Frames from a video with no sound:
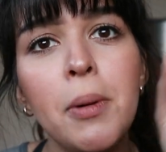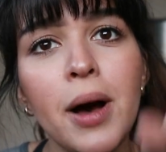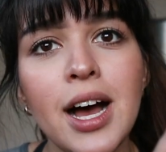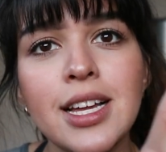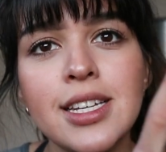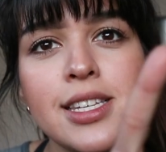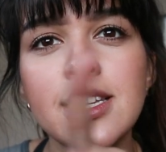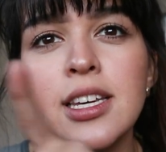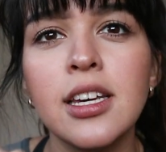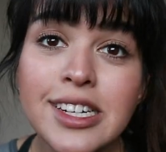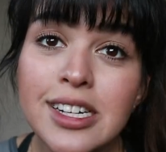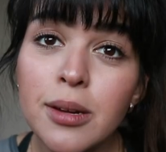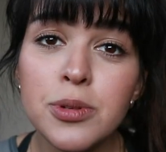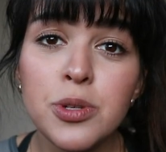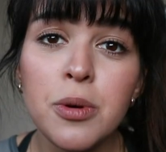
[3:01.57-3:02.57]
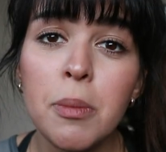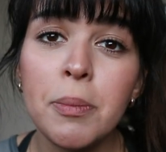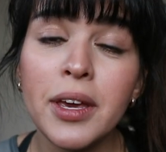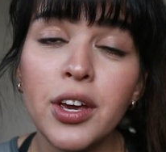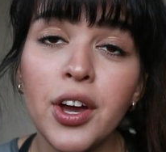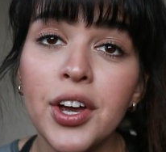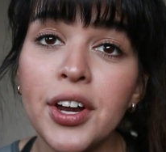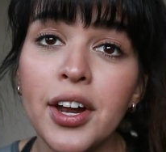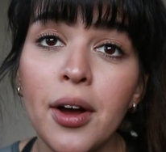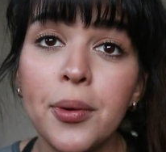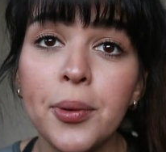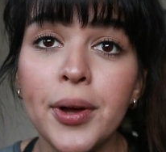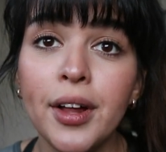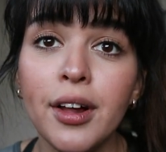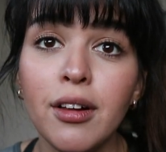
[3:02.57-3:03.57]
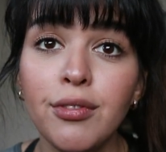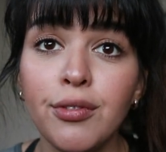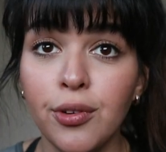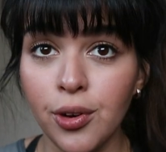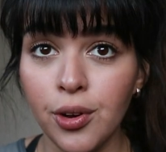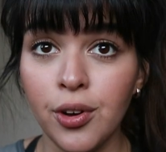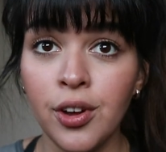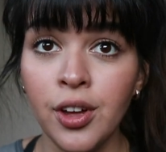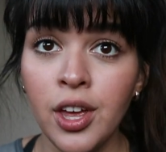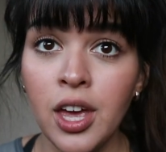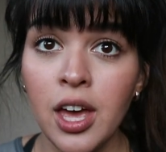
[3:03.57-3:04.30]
but I ended up swapping coconut oil for